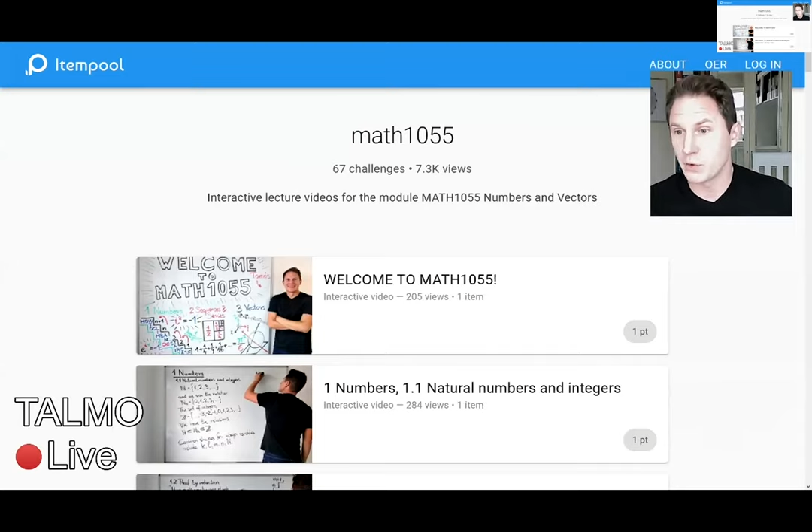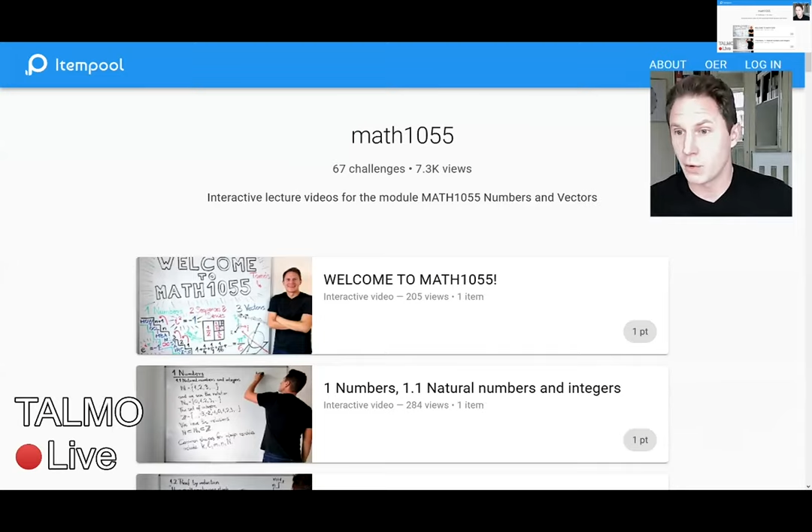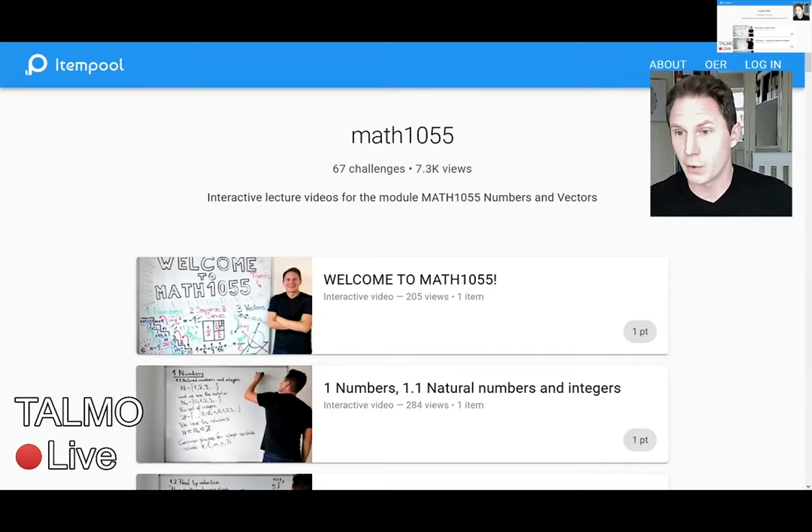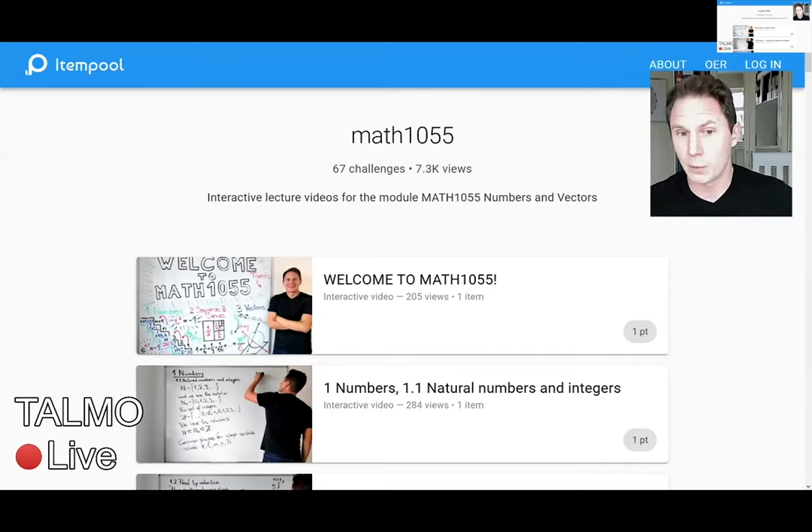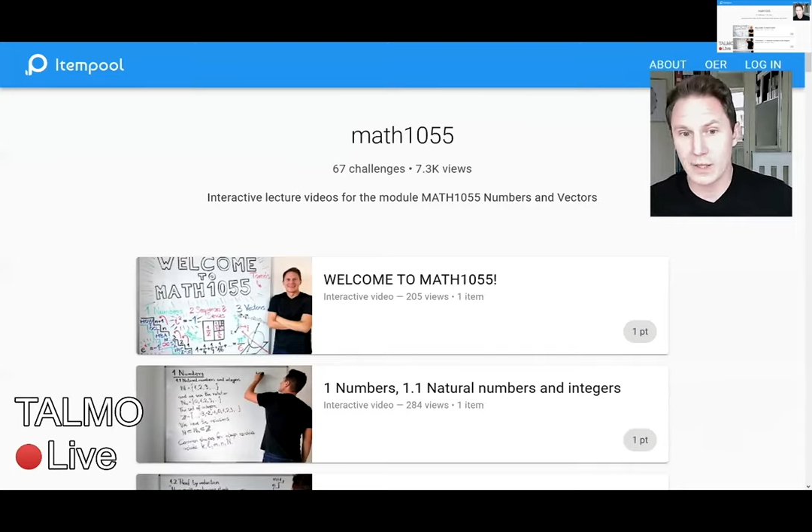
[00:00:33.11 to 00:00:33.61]
to
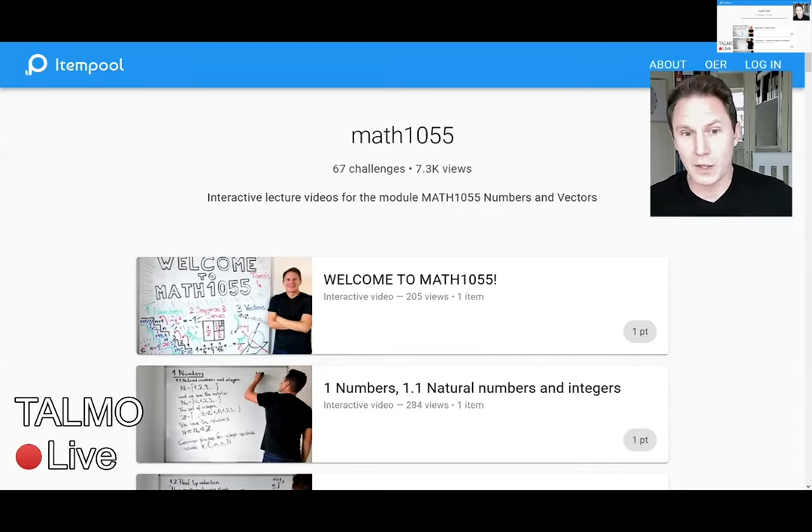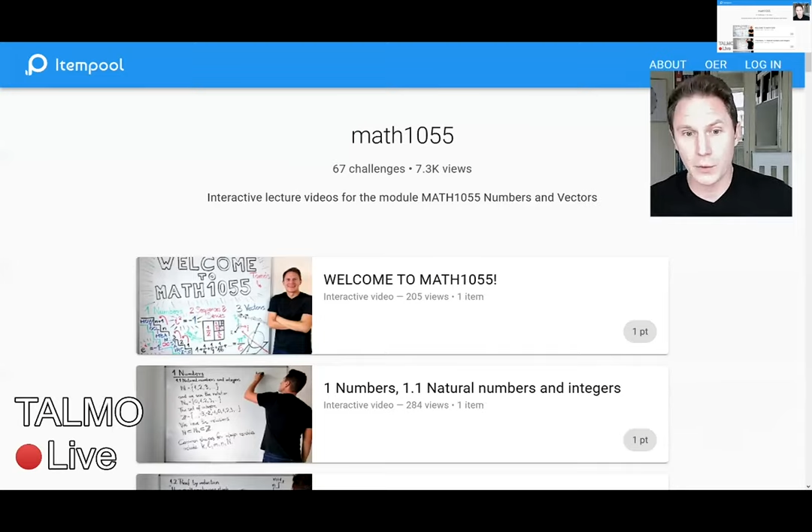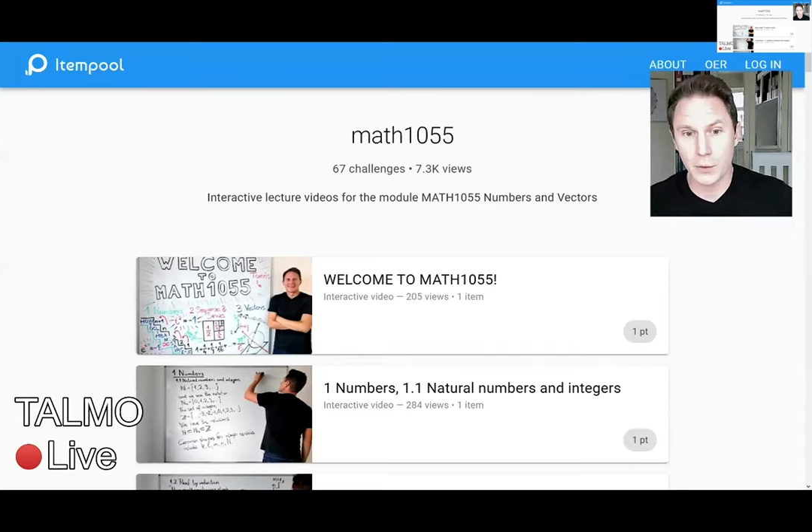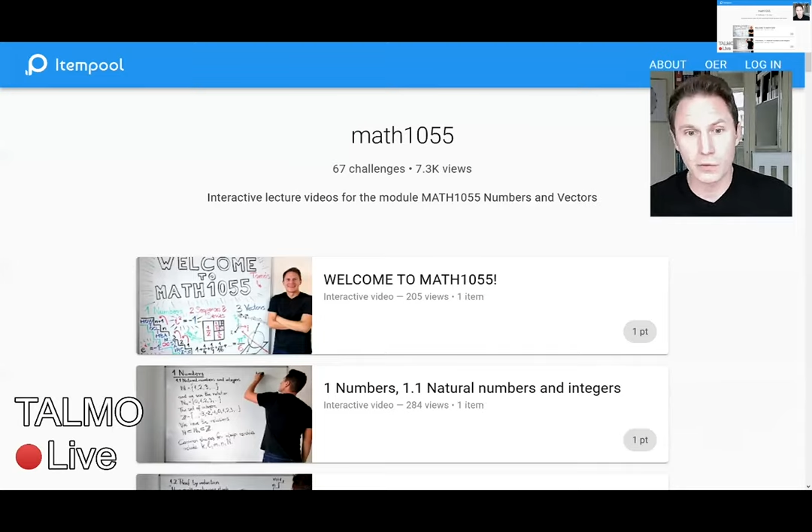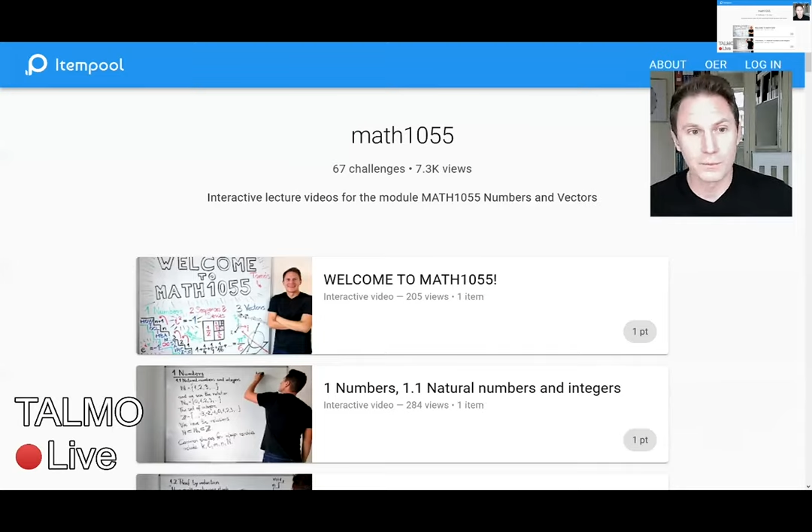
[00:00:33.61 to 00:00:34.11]
your
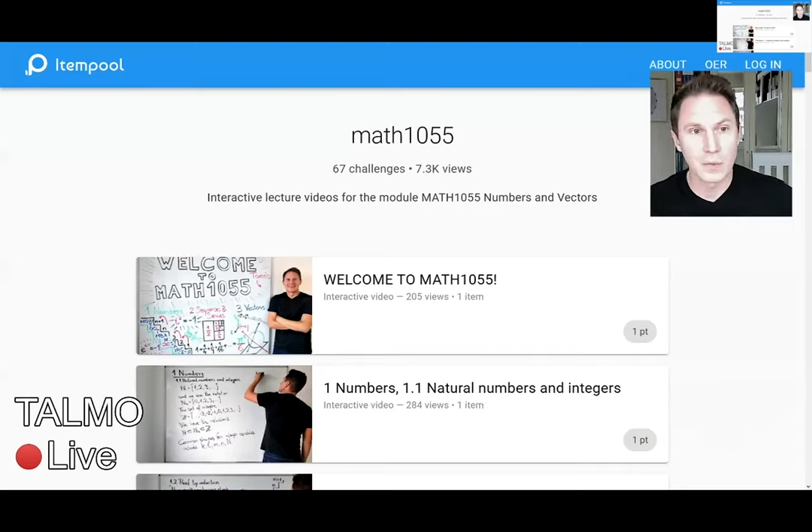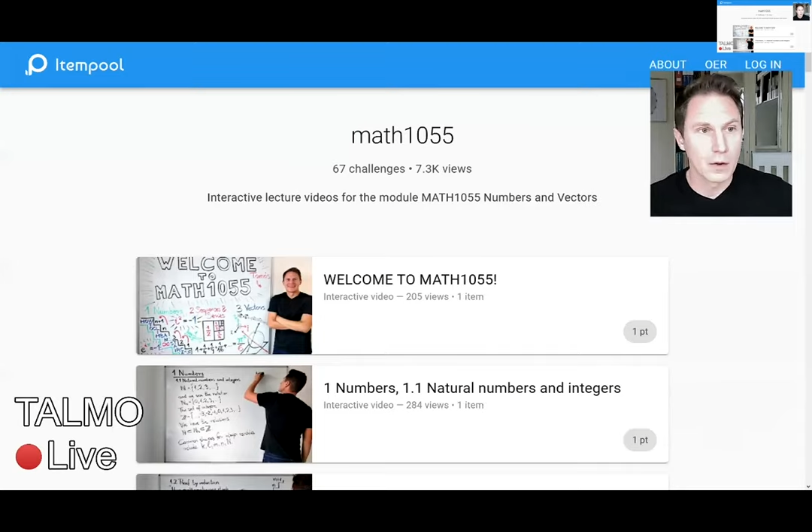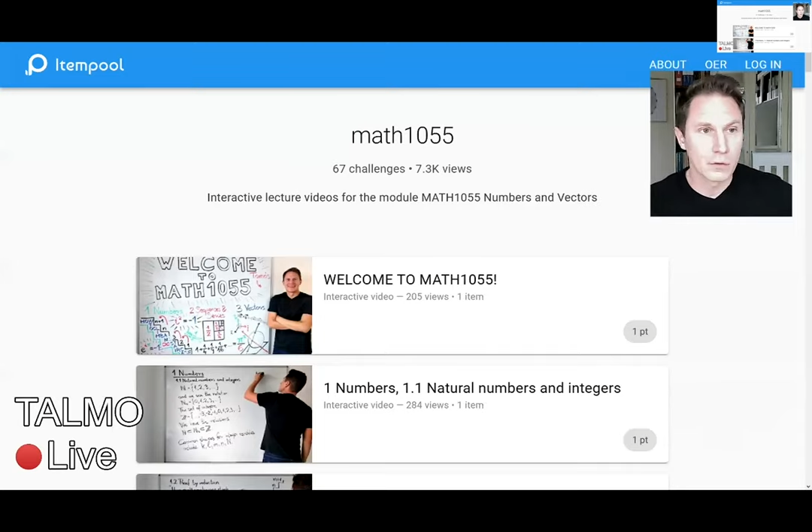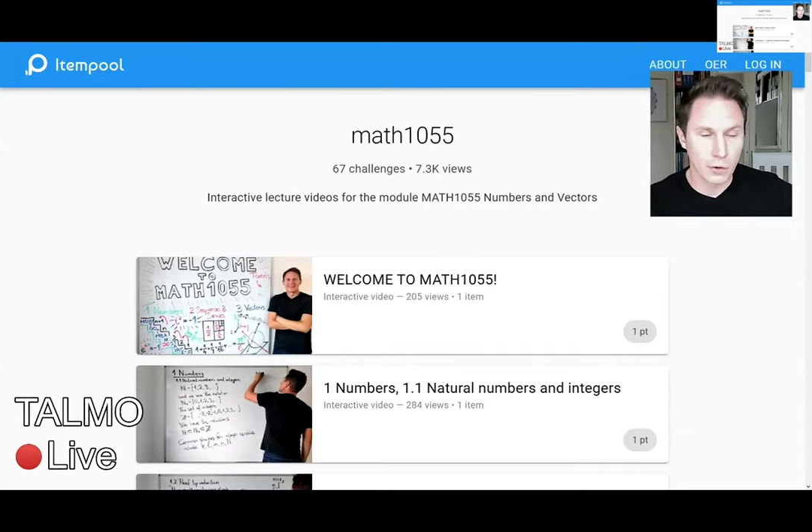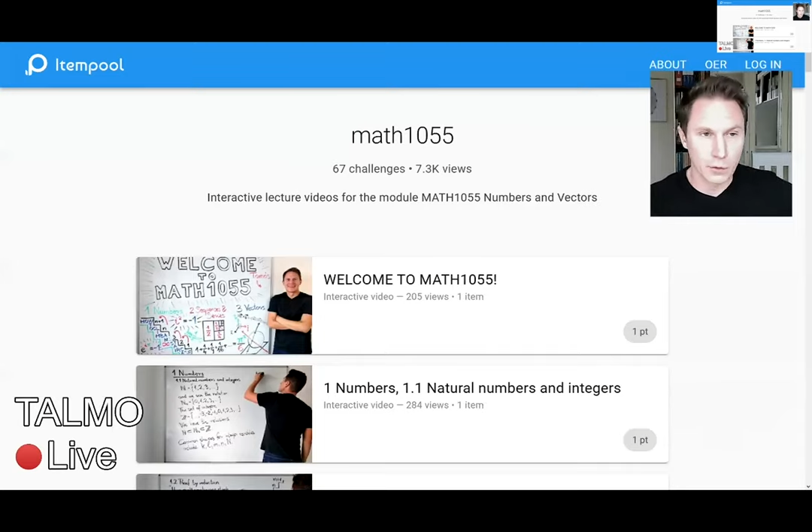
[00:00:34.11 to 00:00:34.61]
videos.
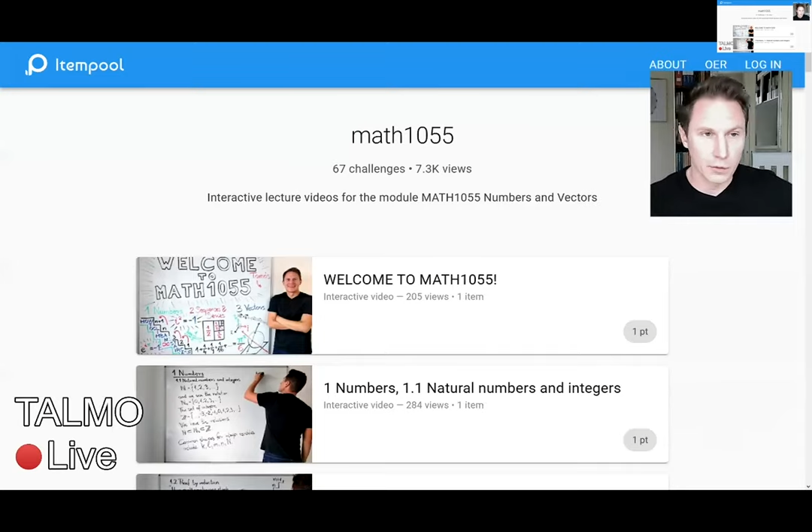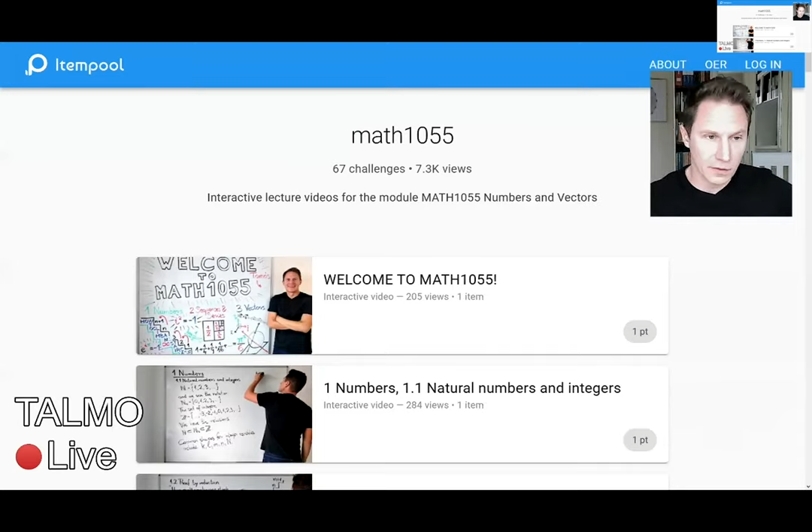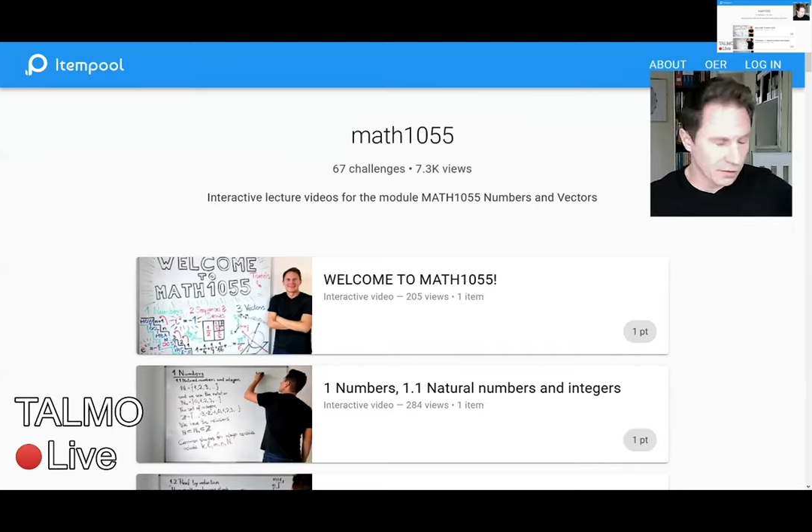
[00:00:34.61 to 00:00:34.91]
So this is